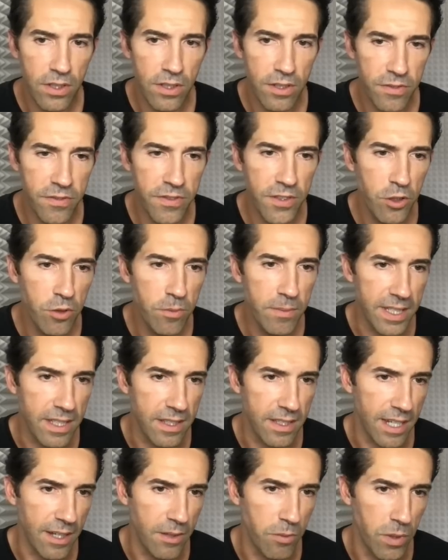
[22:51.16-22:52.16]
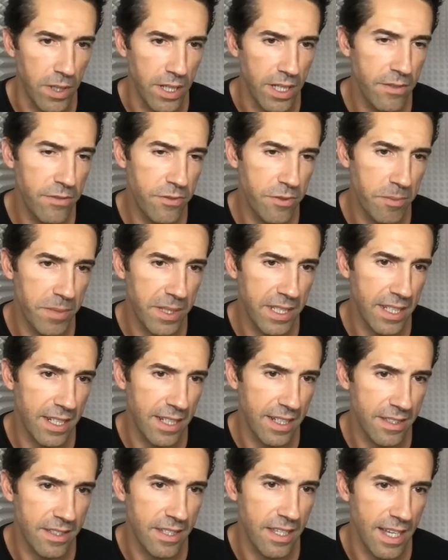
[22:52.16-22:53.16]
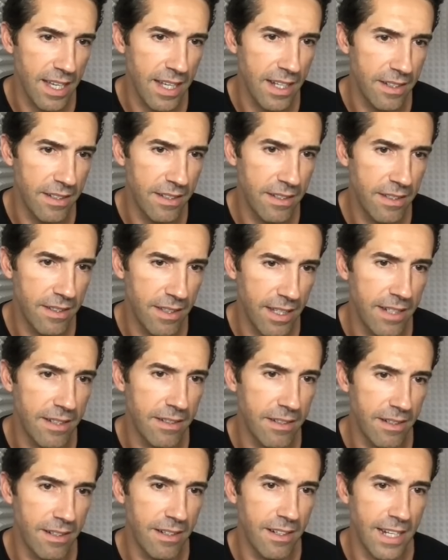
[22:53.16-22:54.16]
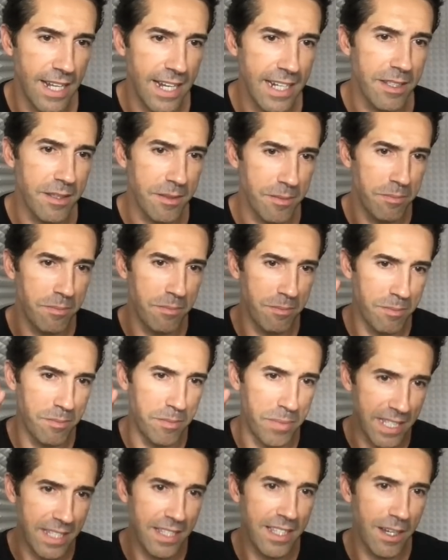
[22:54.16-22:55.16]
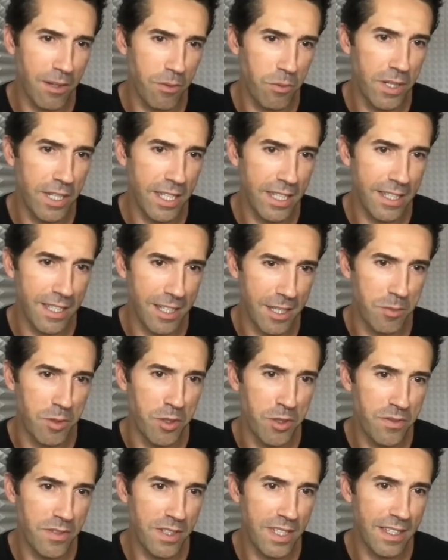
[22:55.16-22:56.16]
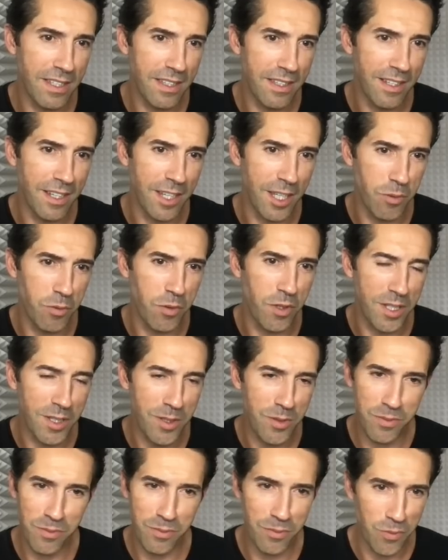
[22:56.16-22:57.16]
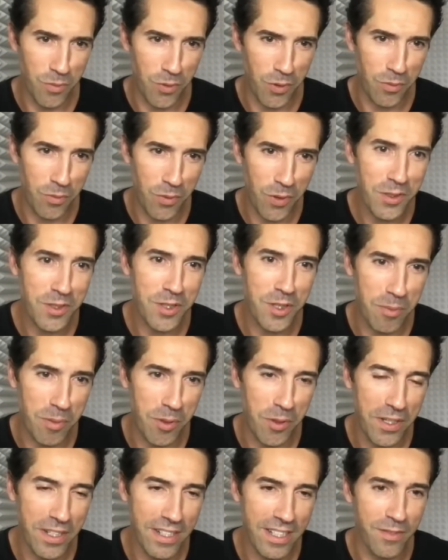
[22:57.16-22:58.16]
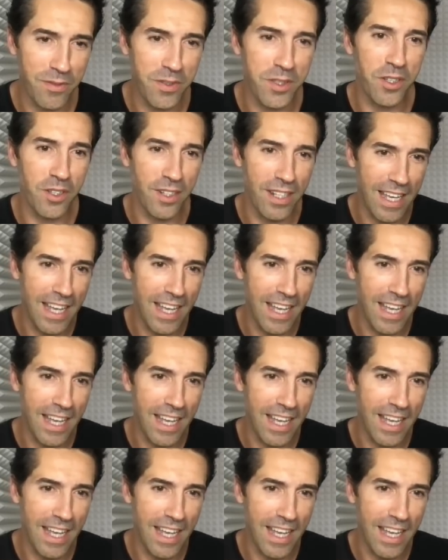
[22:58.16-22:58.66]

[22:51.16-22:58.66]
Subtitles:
to film it that way from beginning to end, then let it be that way in the movie. Otherwise, what's the point if you're going to